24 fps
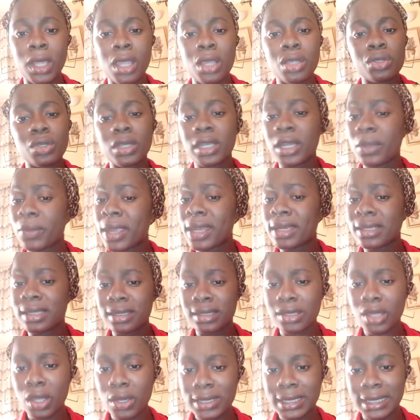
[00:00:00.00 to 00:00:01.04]
So they were
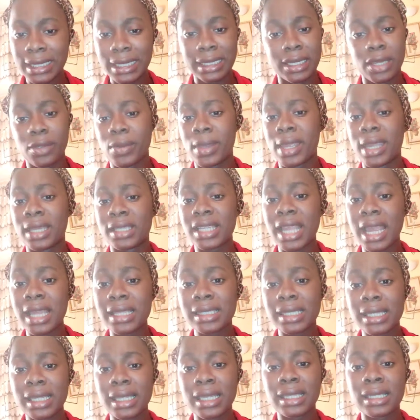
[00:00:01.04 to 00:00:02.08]
discussing, they were
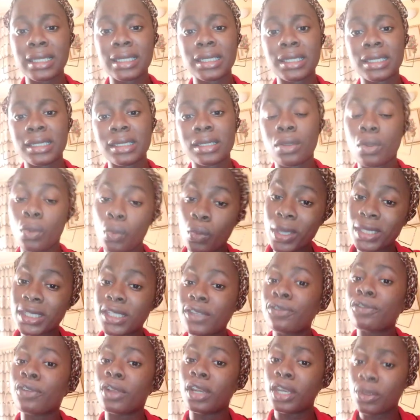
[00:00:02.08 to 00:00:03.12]
chatting, waiting
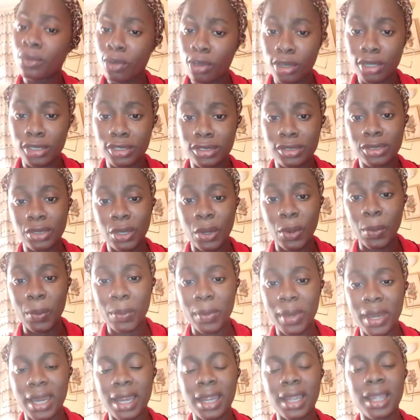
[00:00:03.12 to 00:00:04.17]
for Liquorose to come
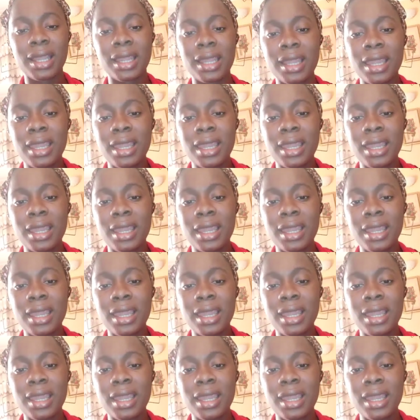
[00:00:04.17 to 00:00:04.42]
back.